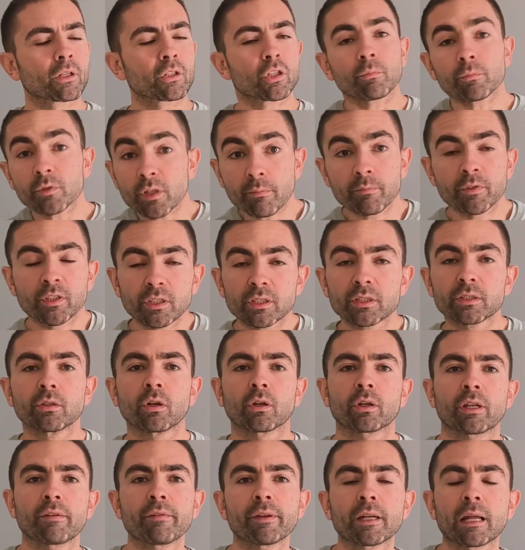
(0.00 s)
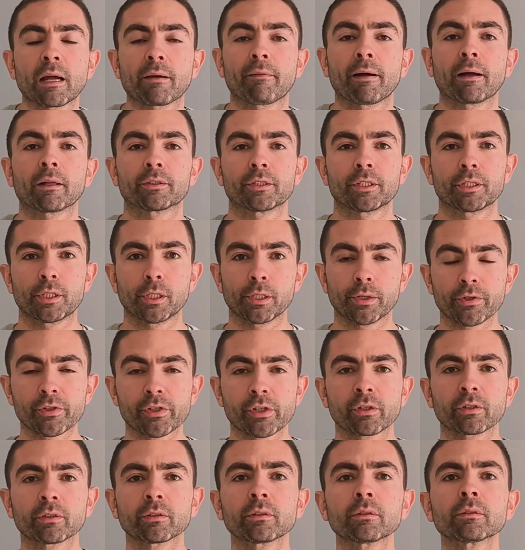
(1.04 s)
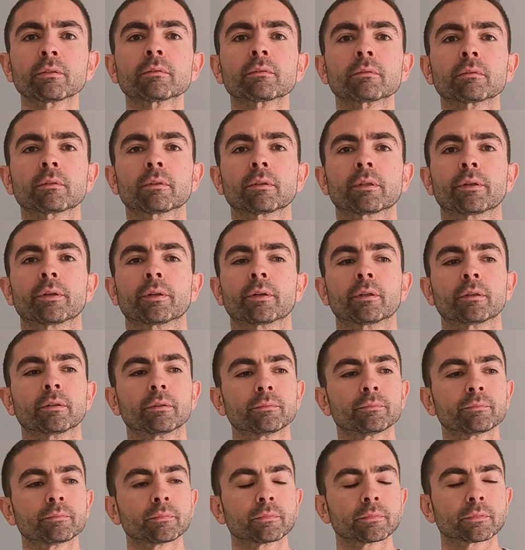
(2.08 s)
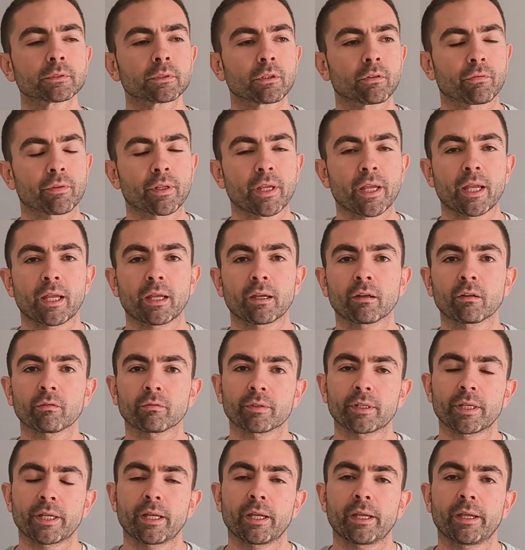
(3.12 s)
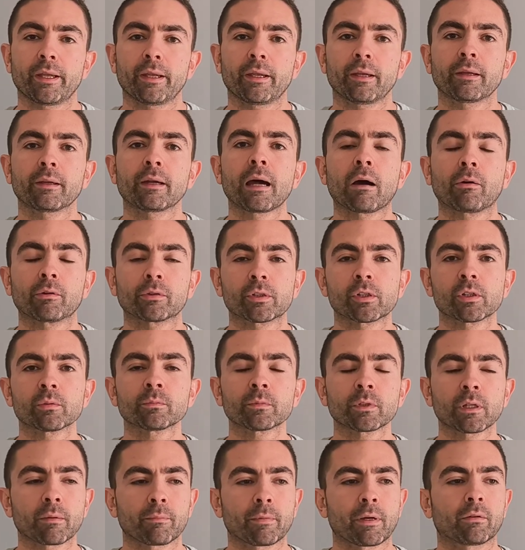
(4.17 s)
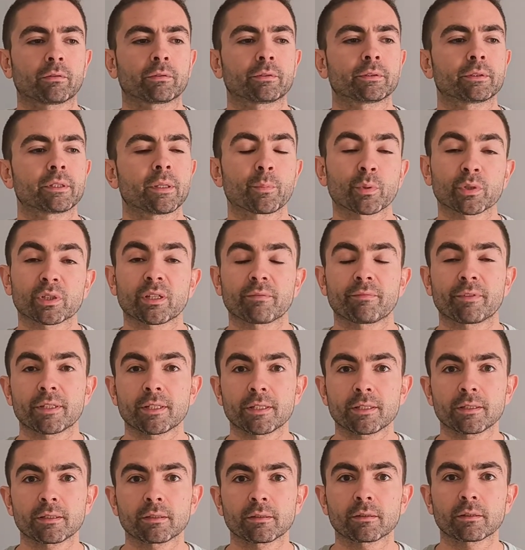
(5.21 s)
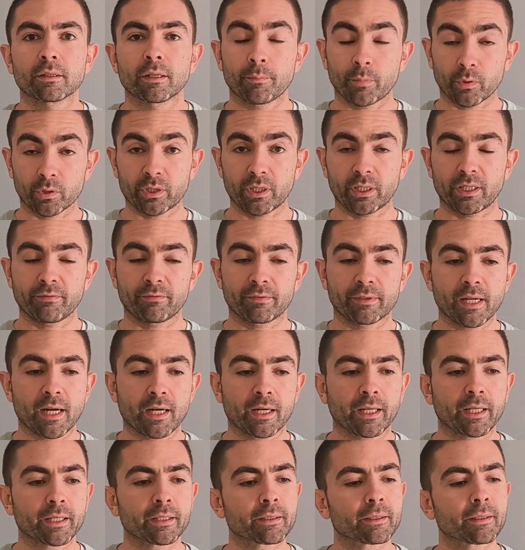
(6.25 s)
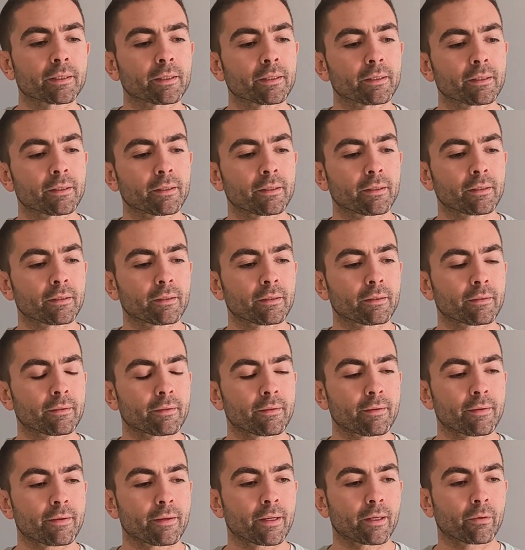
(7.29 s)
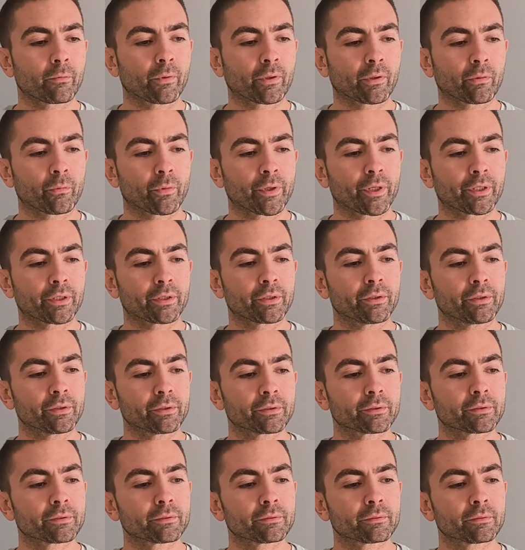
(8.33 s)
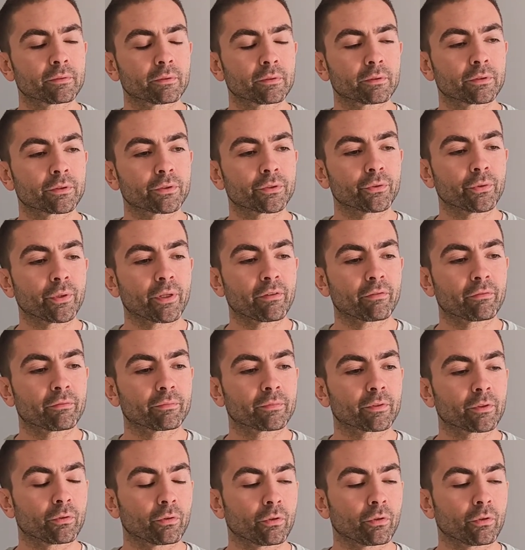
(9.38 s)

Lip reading: Sometimes it's not even about the dilution of the outcome, about the positive target when we're